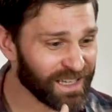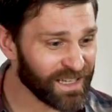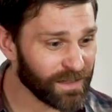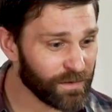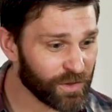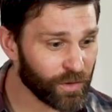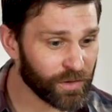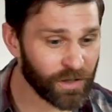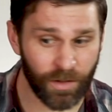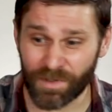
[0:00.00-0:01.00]
individual
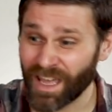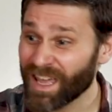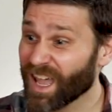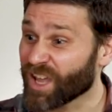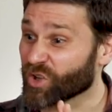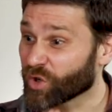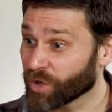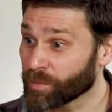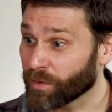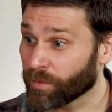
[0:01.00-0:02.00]
herbs and
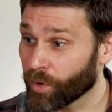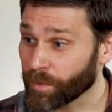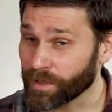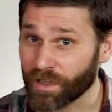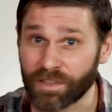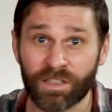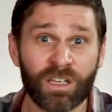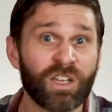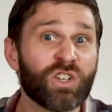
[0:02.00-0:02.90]
herbal formulas.